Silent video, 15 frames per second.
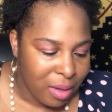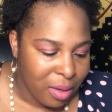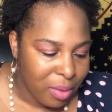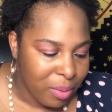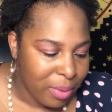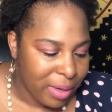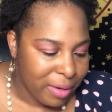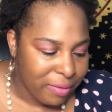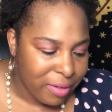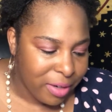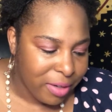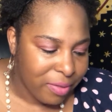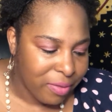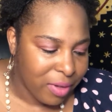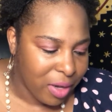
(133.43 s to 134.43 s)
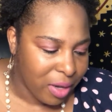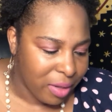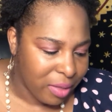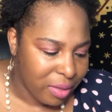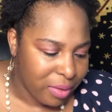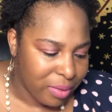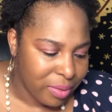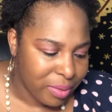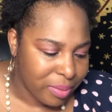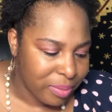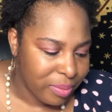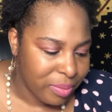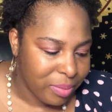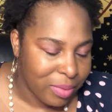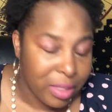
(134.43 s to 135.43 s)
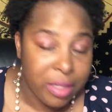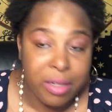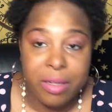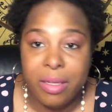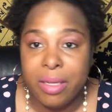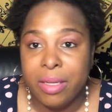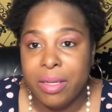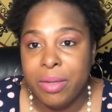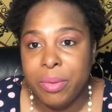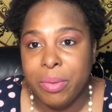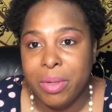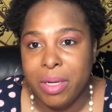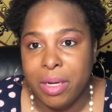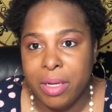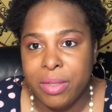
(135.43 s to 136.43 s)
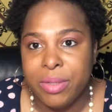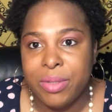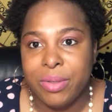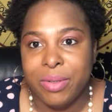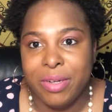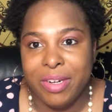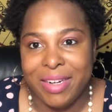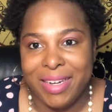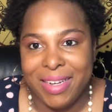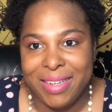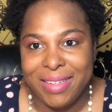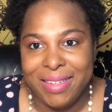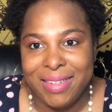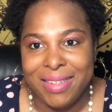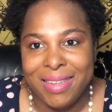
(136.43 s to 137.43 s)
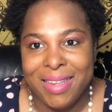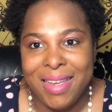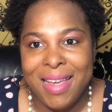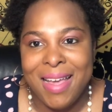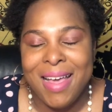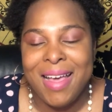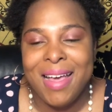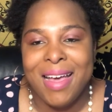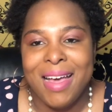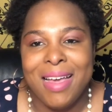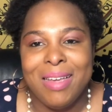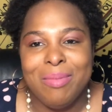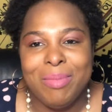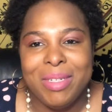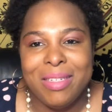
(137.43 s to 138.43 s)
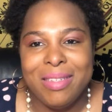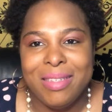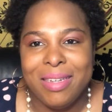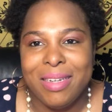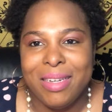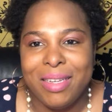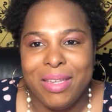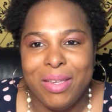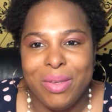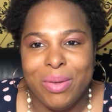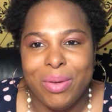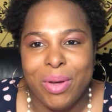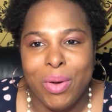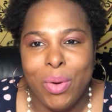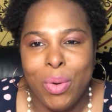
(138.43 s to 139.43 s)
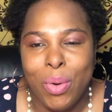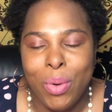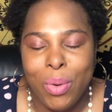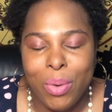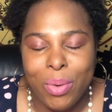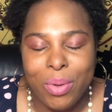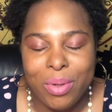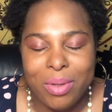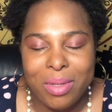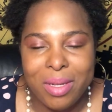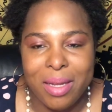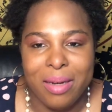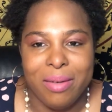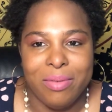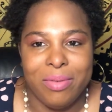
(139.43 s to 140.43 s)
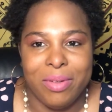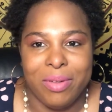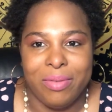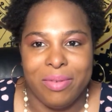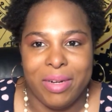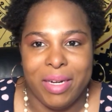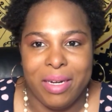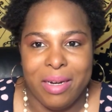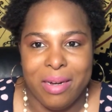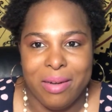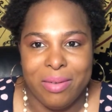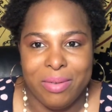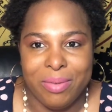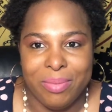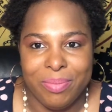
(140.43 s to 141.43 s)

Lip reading: Whatever you've gone through, whether good or not so great, I am just sending you a whole lot of love right now.